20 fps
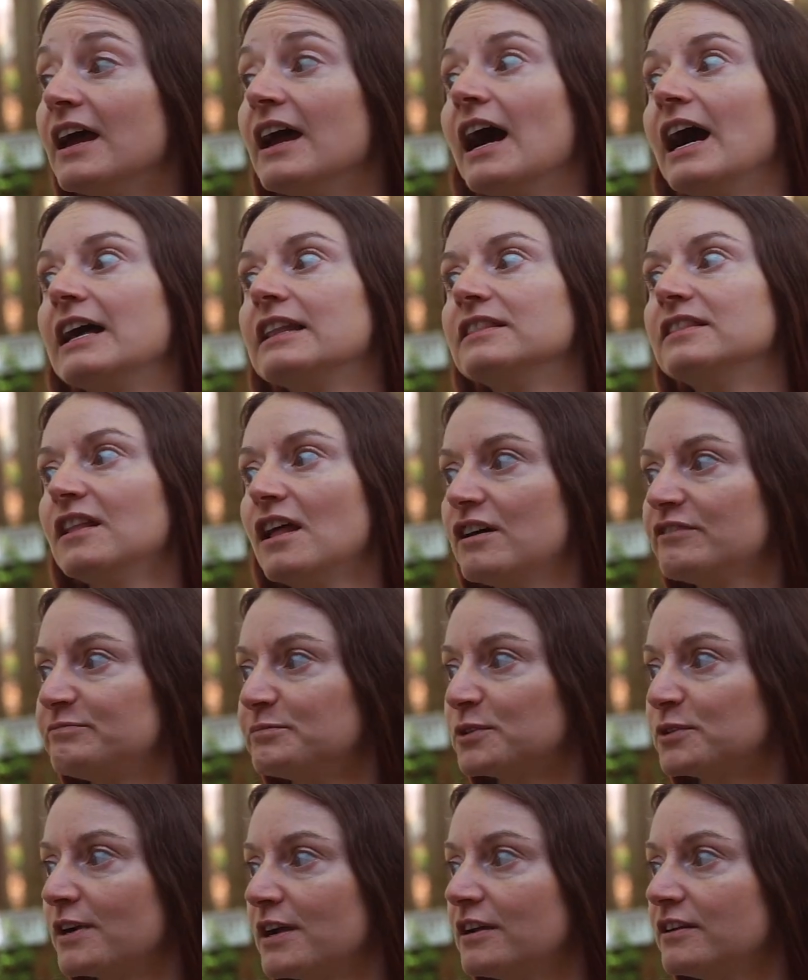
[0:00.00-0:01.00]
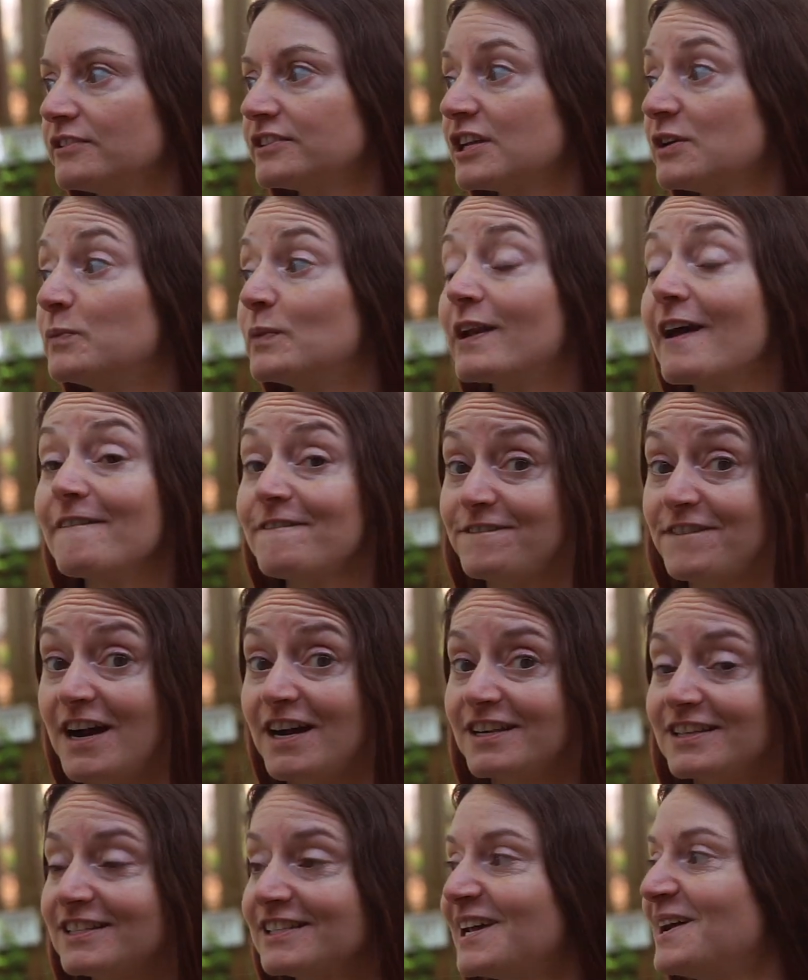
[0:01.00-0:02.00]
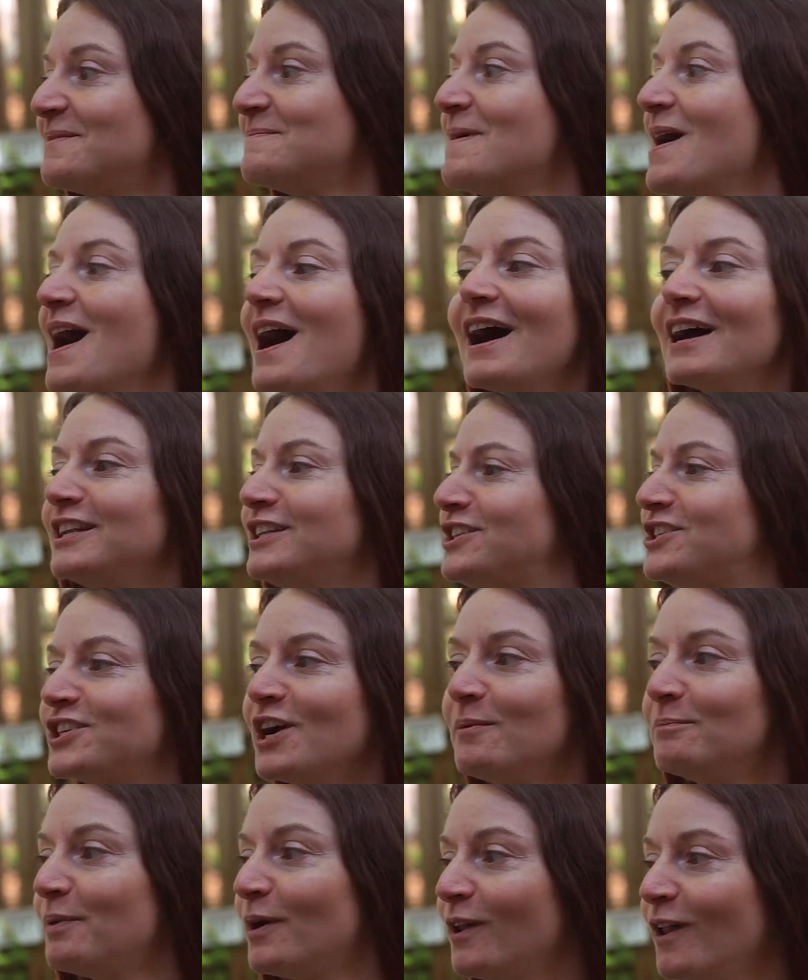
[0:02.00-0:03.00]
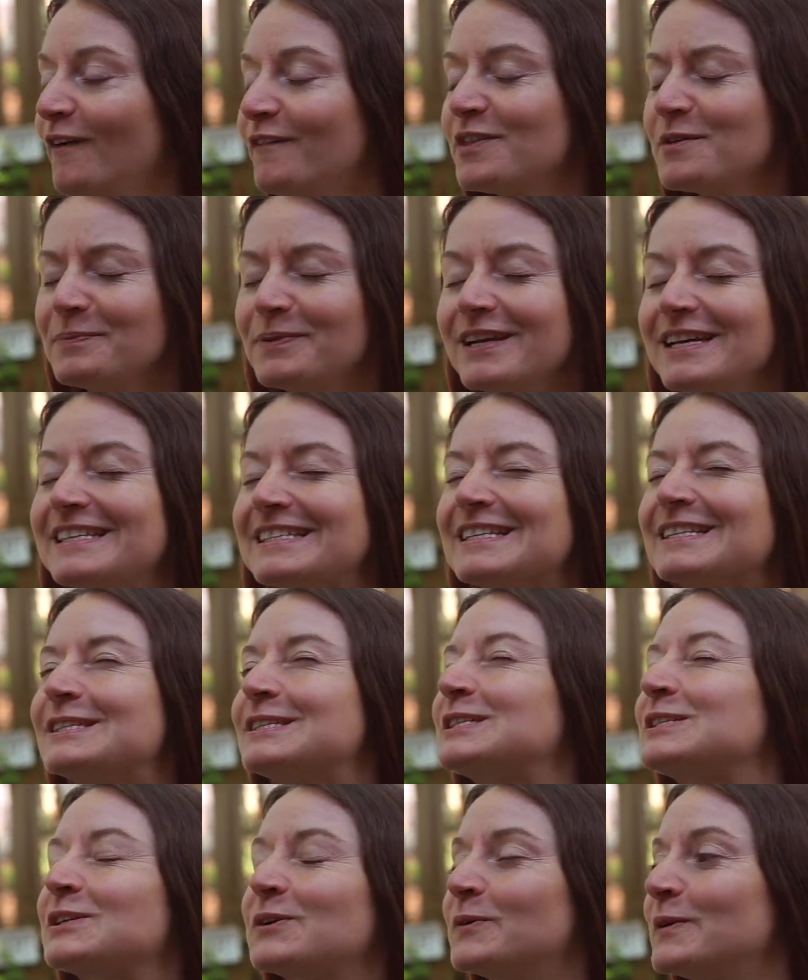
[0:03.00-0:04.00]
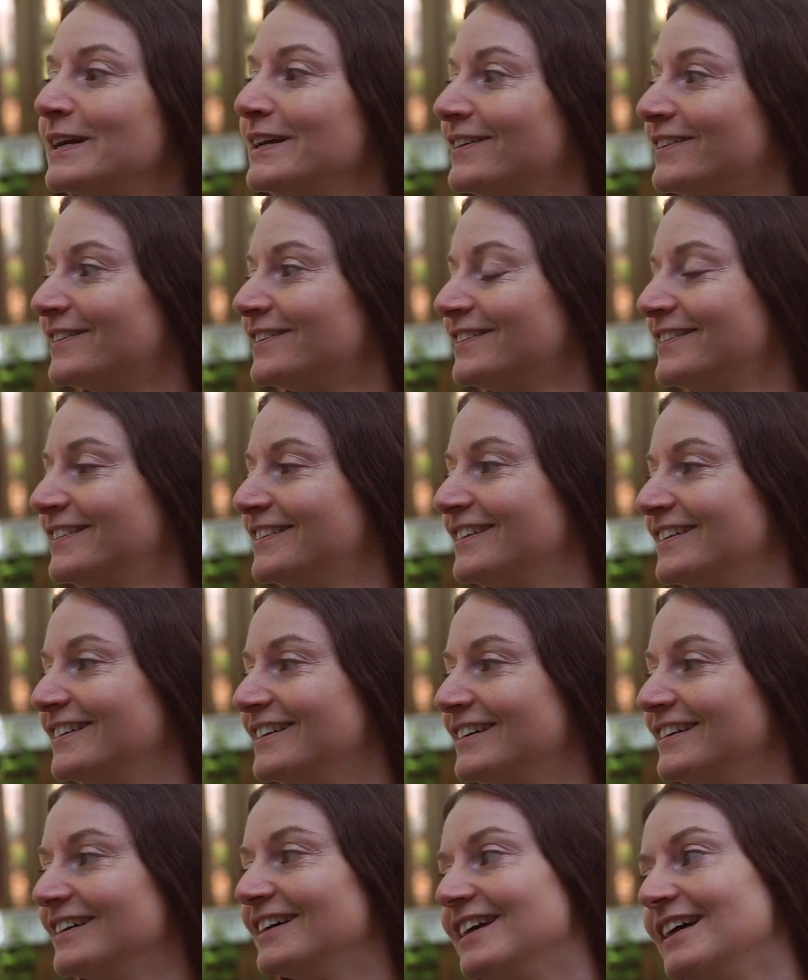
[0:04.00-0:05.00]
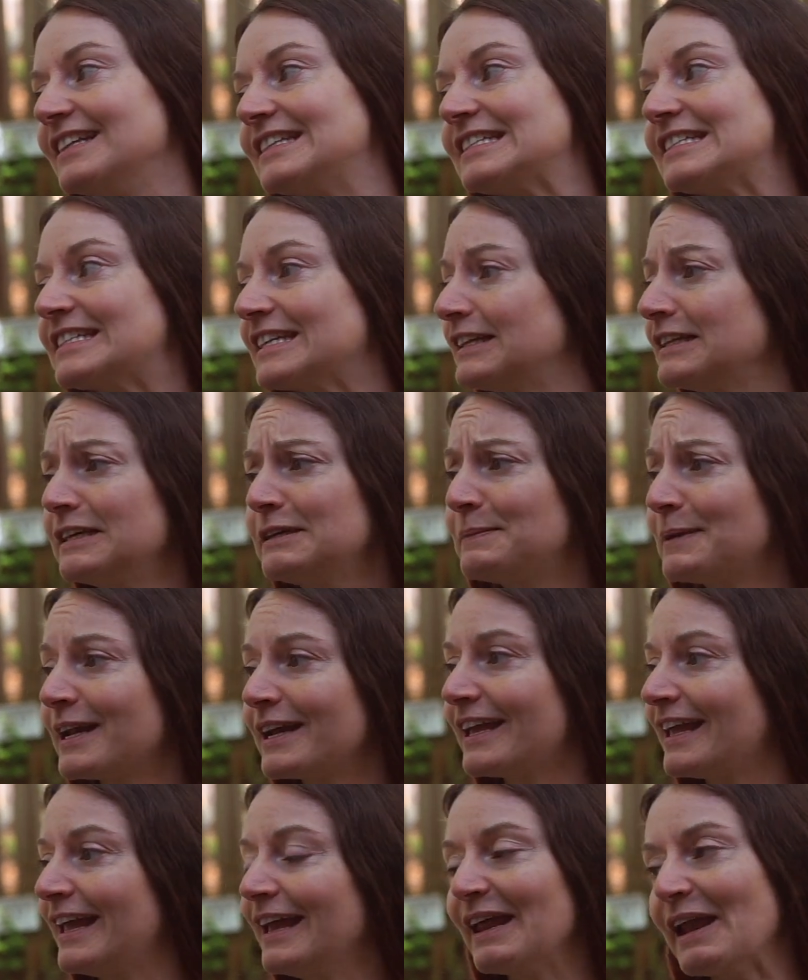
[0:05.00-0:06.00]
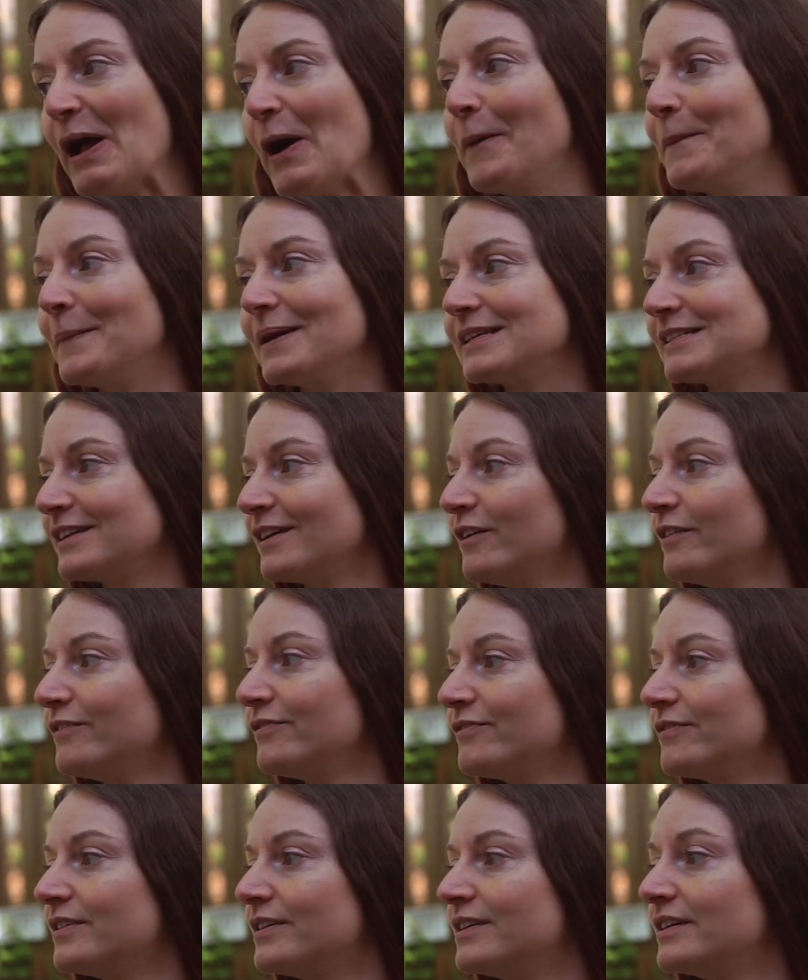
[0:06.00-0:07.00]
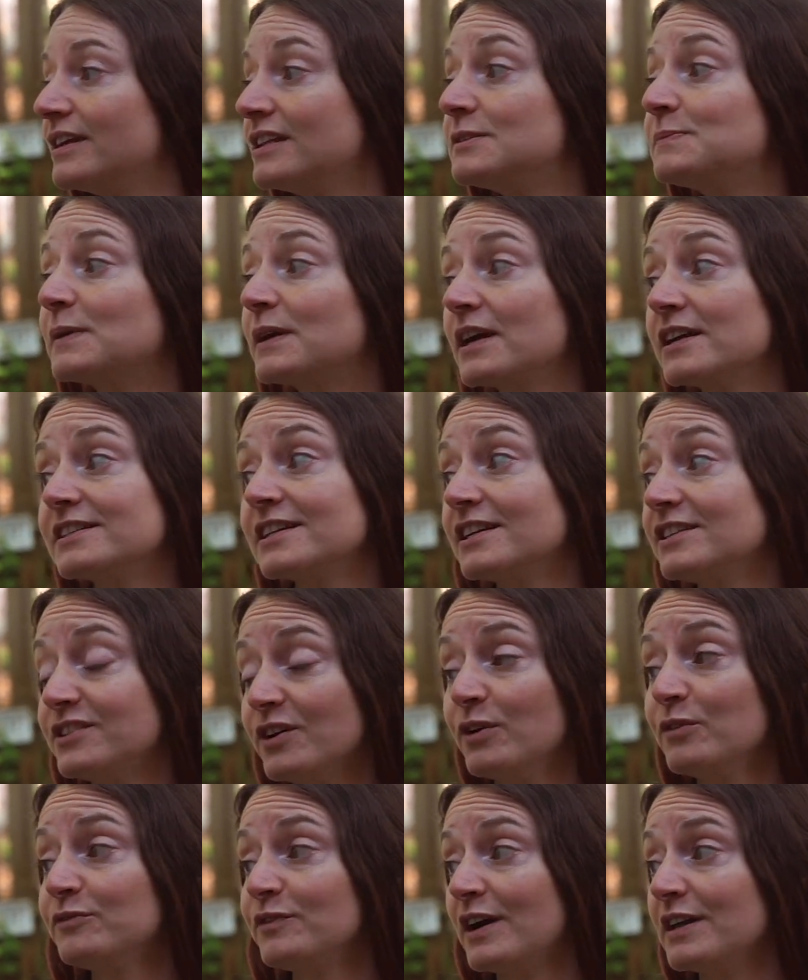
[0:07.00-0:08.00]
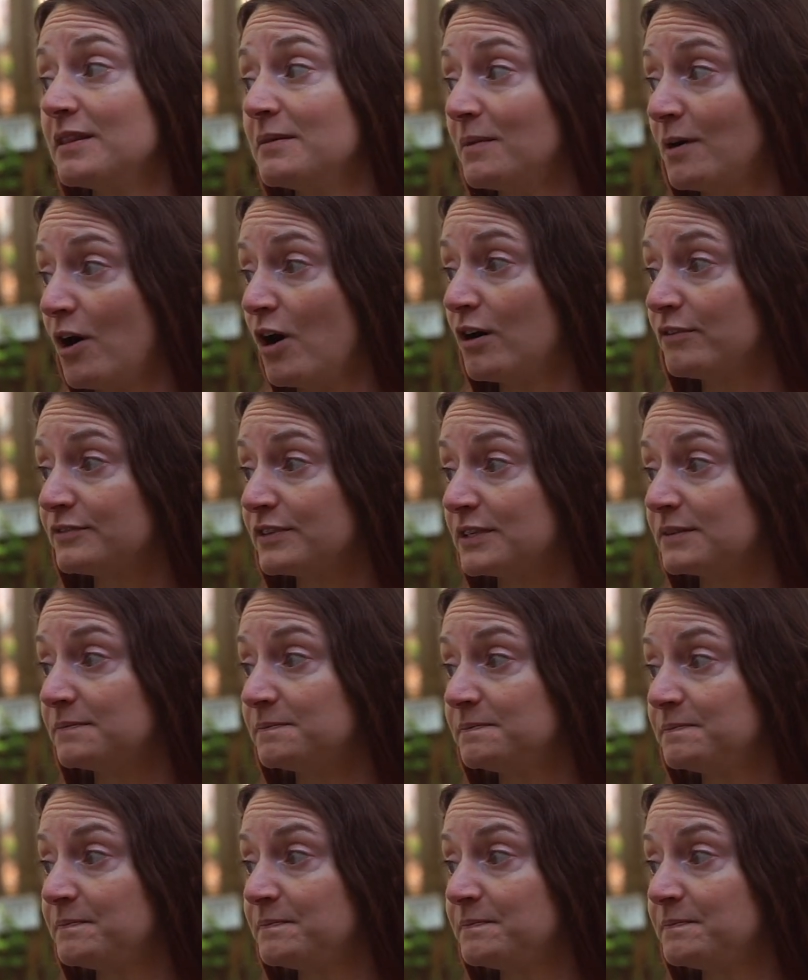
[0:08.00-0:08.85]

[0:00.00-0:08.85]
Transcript: I love morels, and when I find some, I jump all over the place and squeal. It's silly, but I can't help myself. It's because I don't find them often.